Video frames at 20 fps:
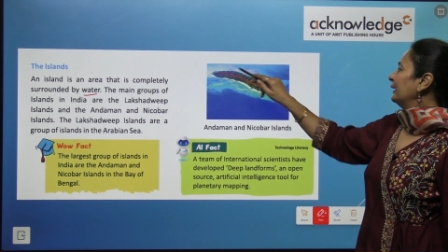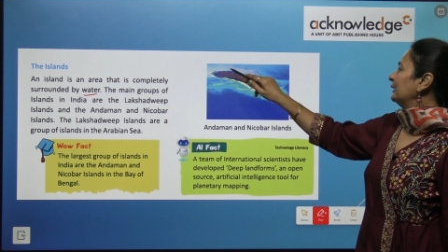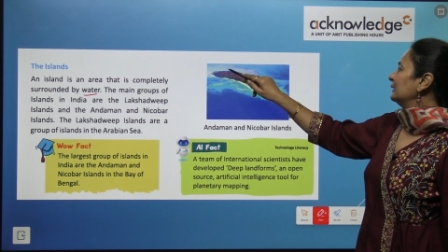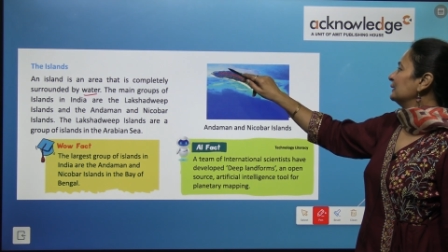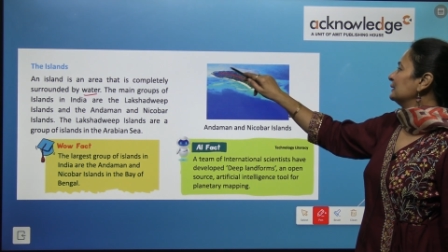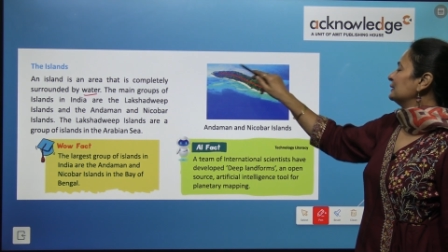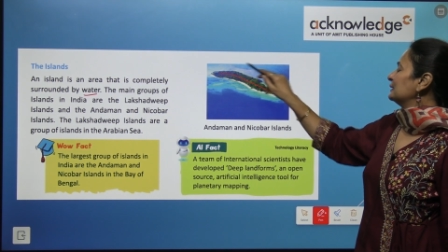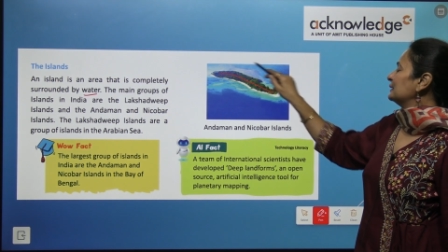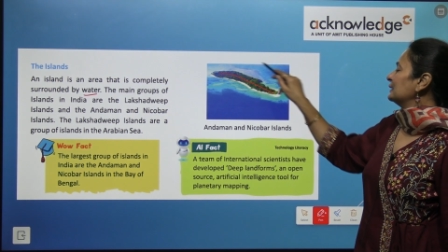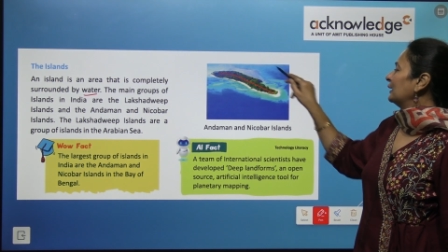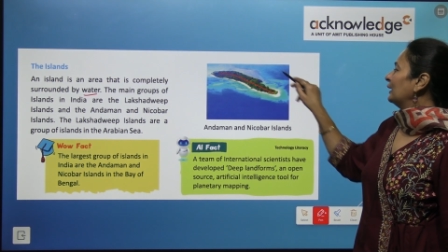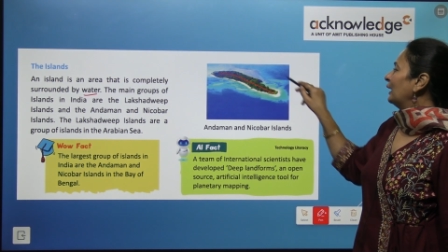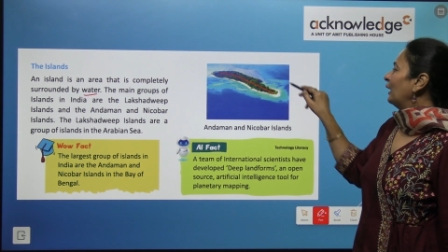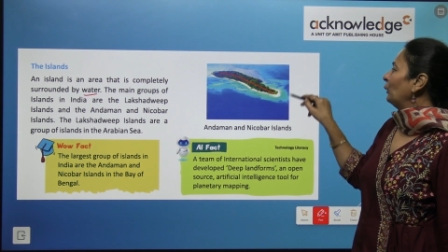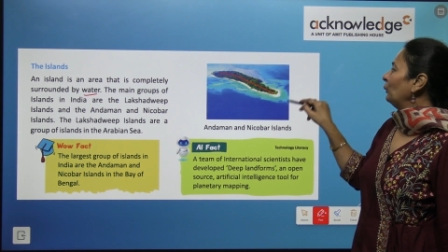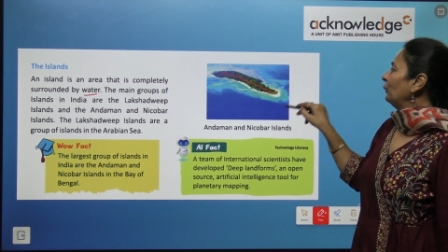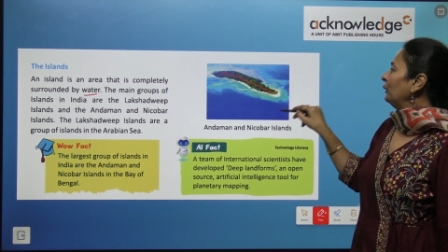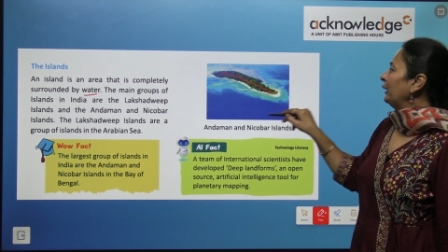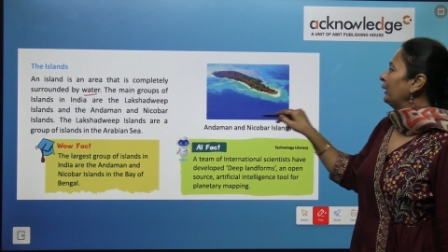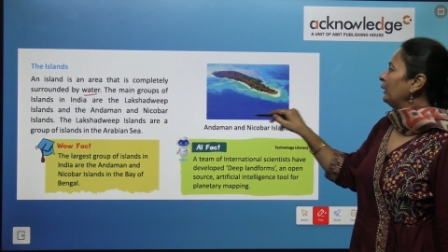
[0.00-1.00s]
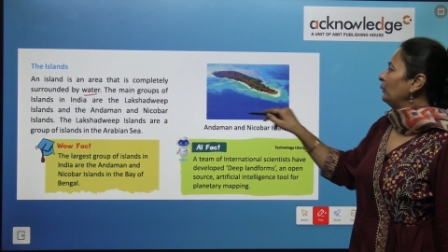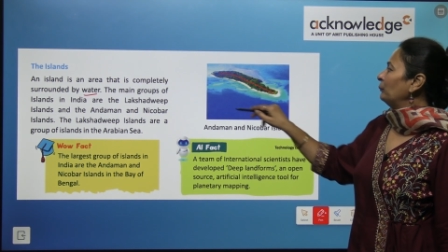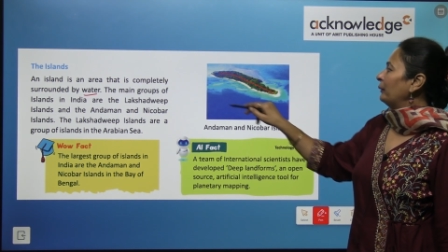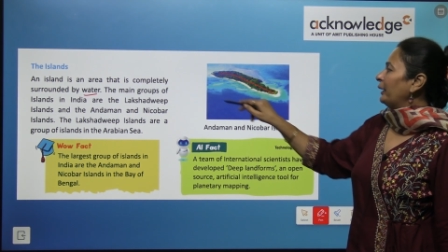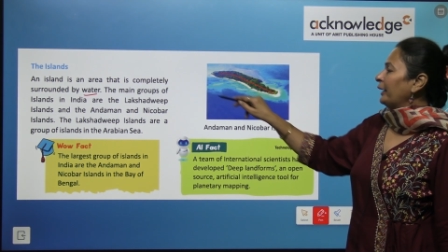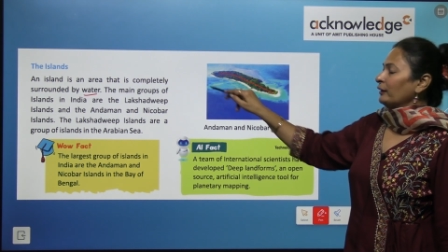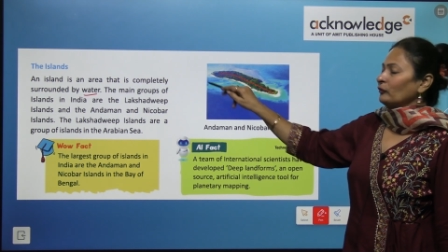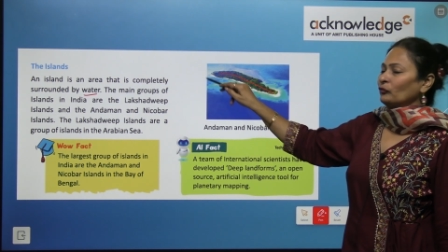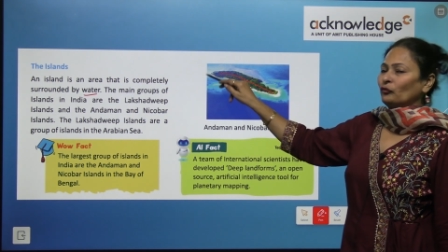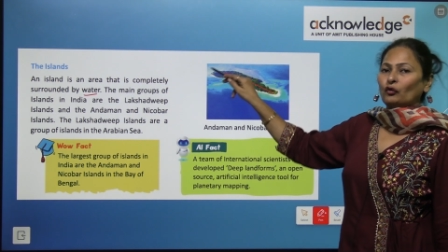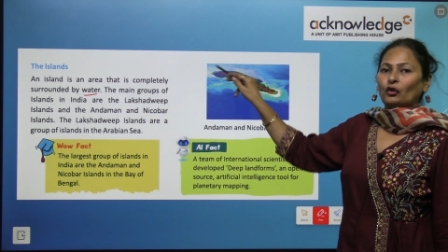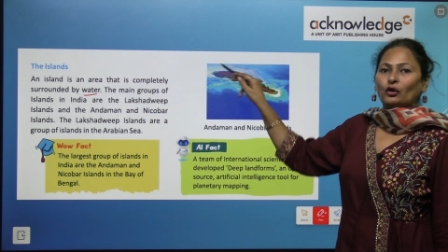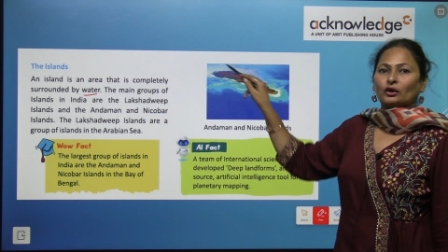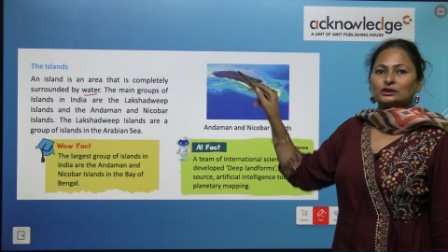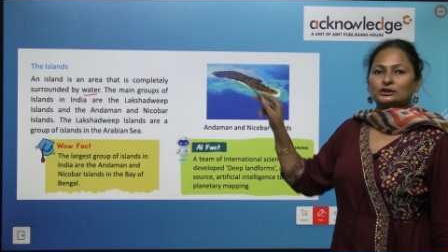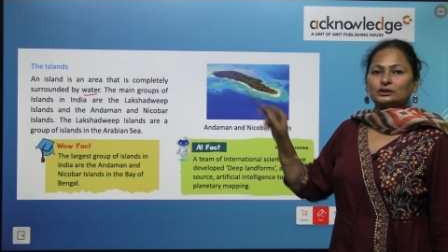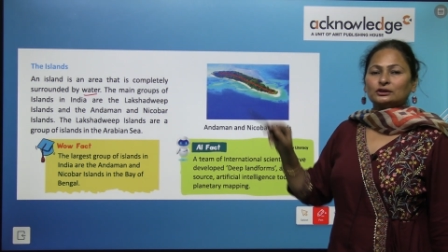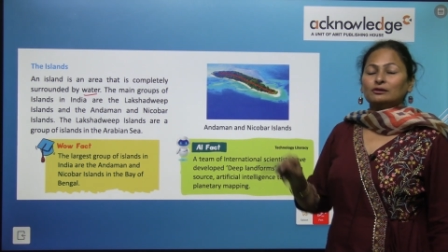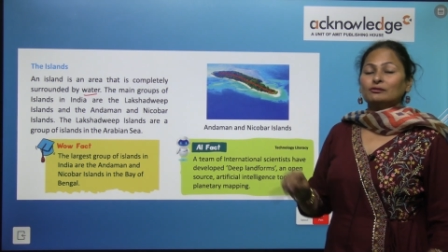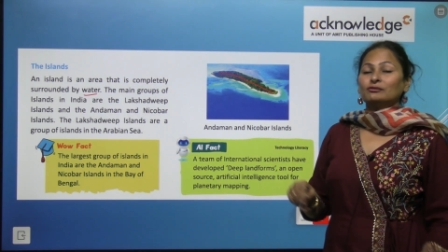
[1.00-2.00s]
It is surrounded by
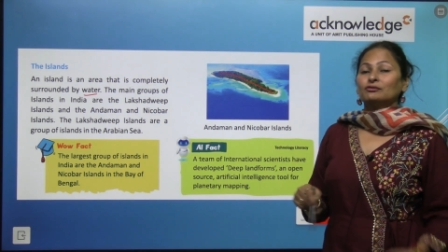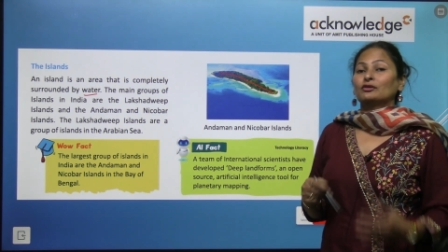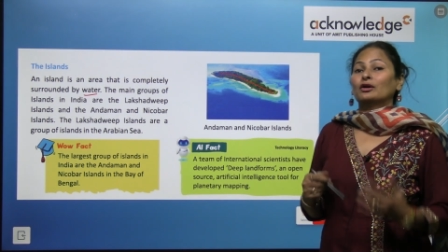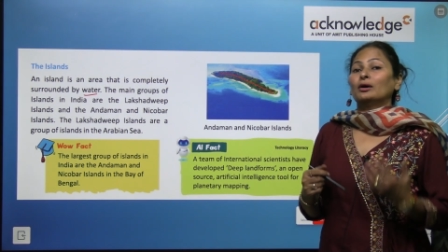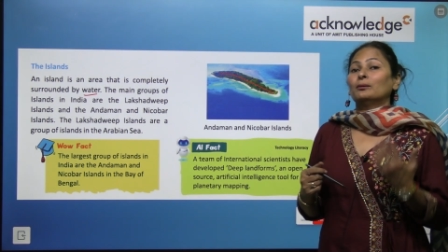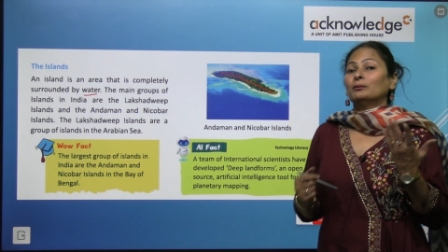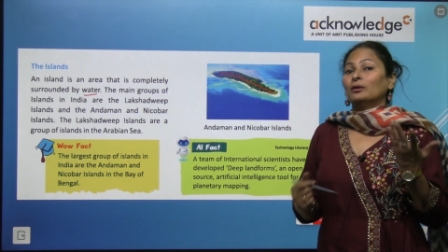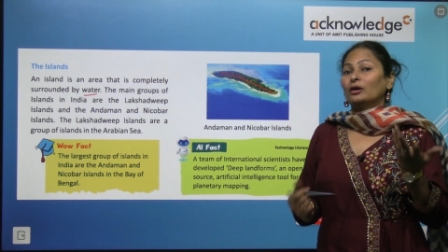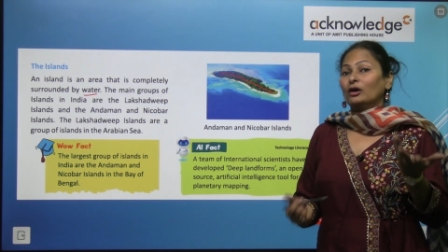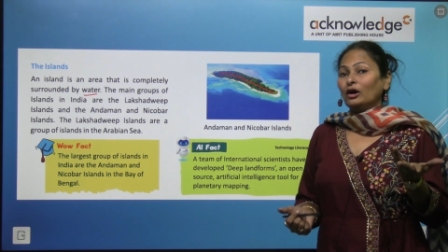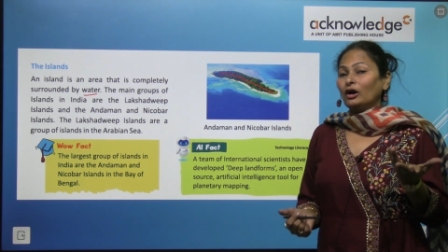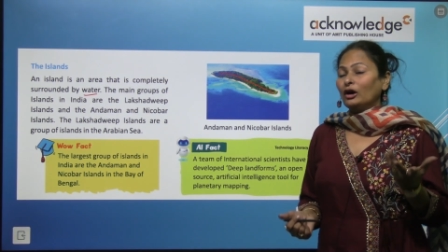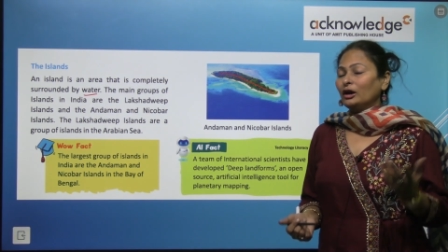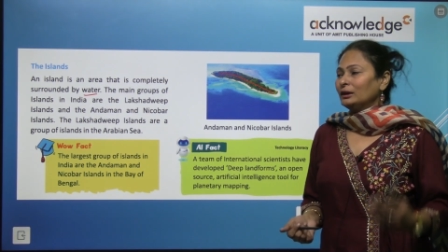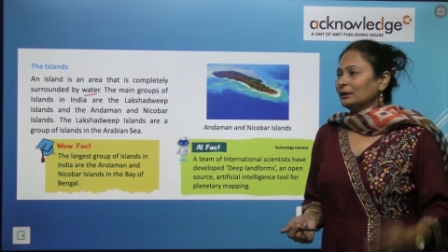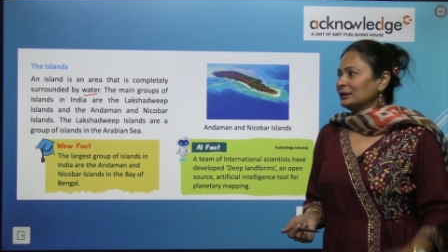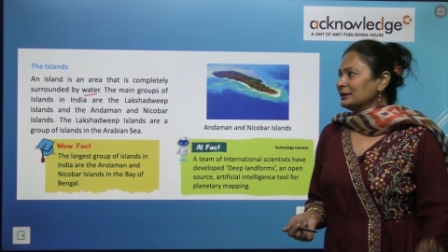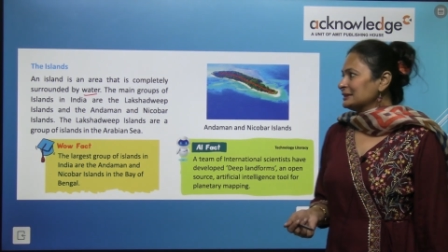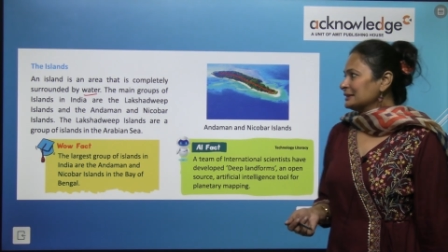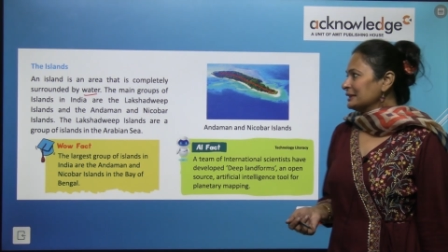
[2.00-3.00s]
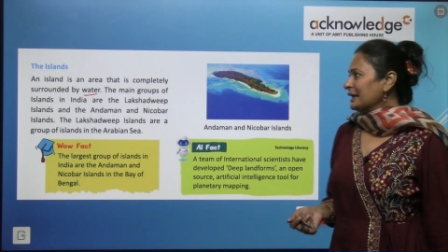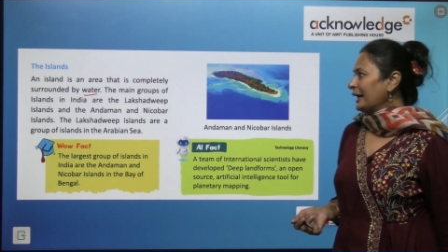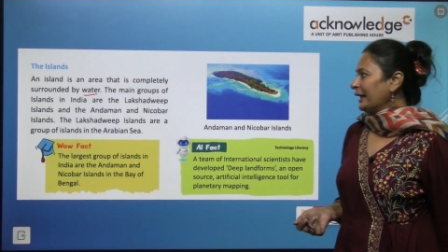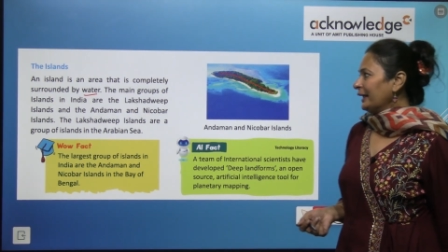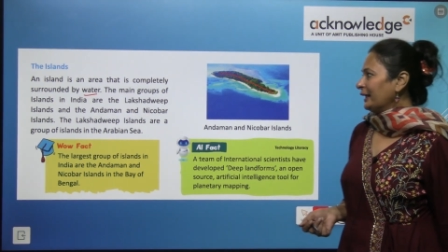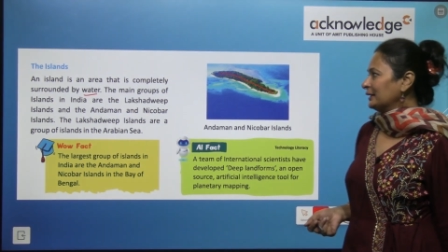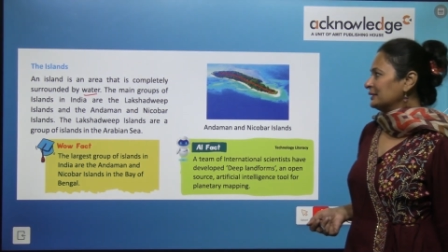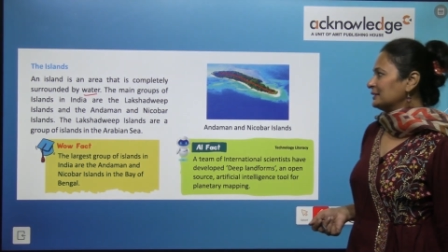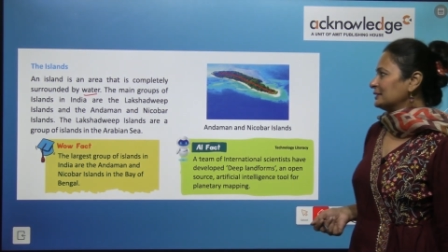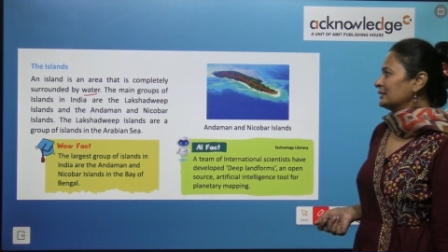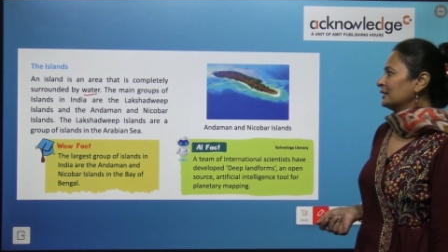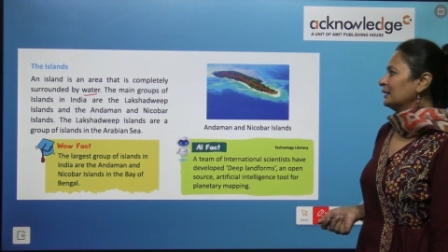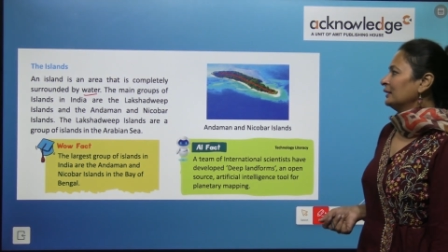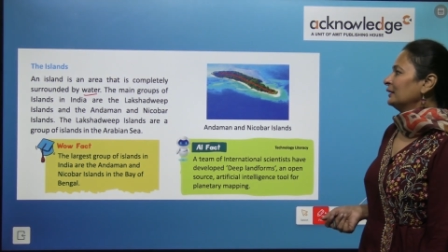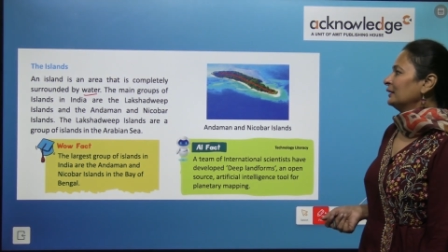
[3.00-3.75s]
water from all the sides,